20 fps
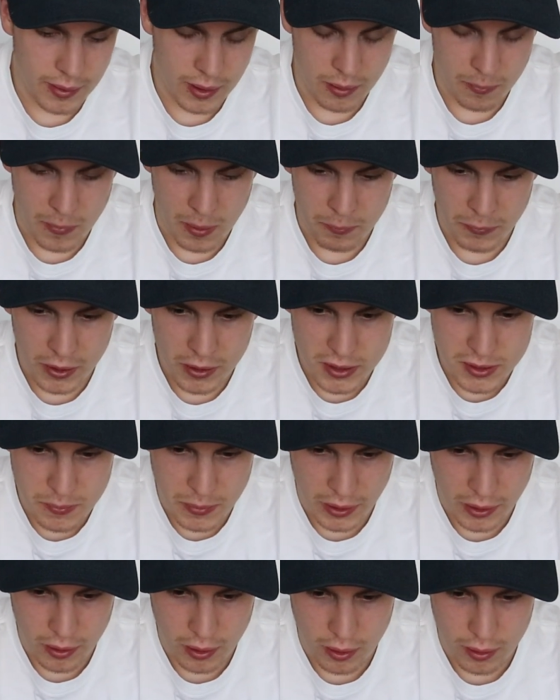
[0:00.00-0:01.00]
I'm gonna use my
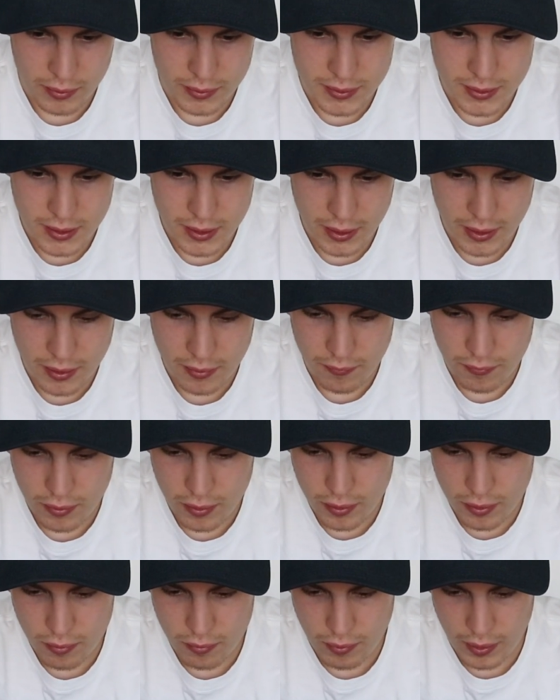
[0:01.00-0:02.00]
currency
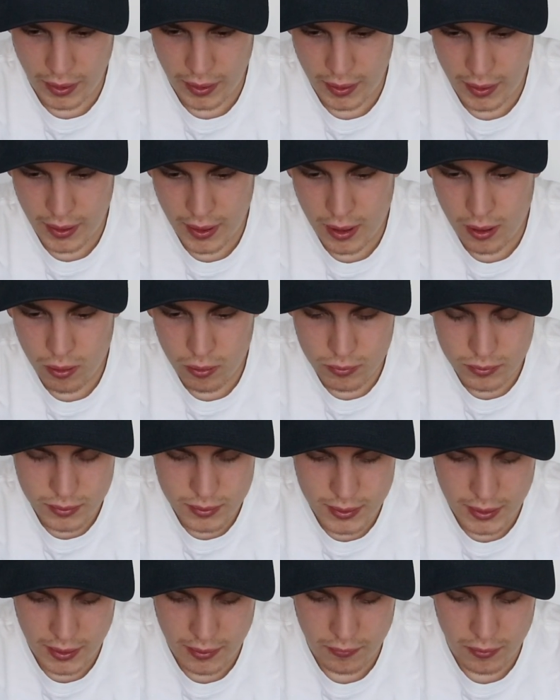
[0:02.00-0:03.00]
converter right now
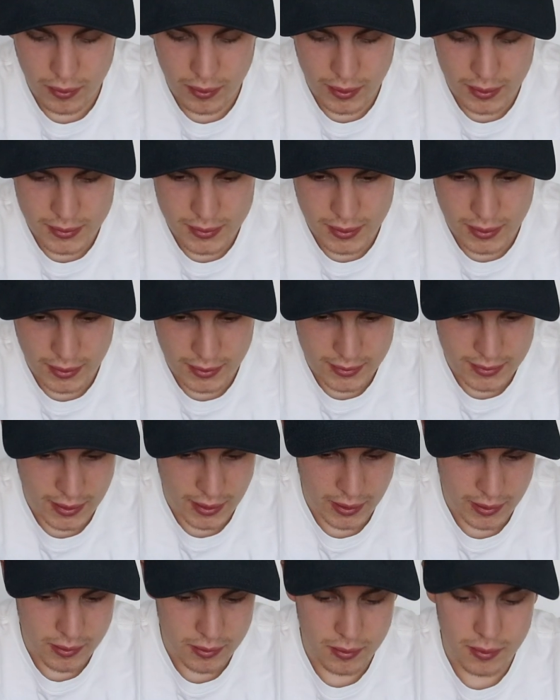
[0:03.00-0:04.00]
to give you guys an
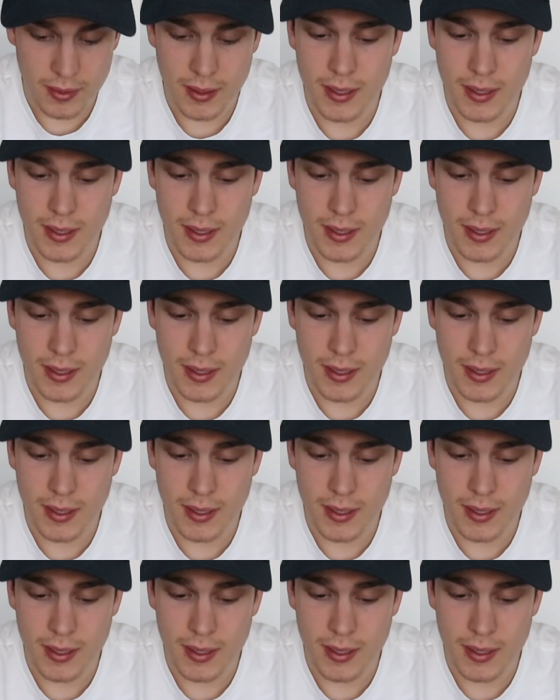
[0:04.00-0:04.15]
exact.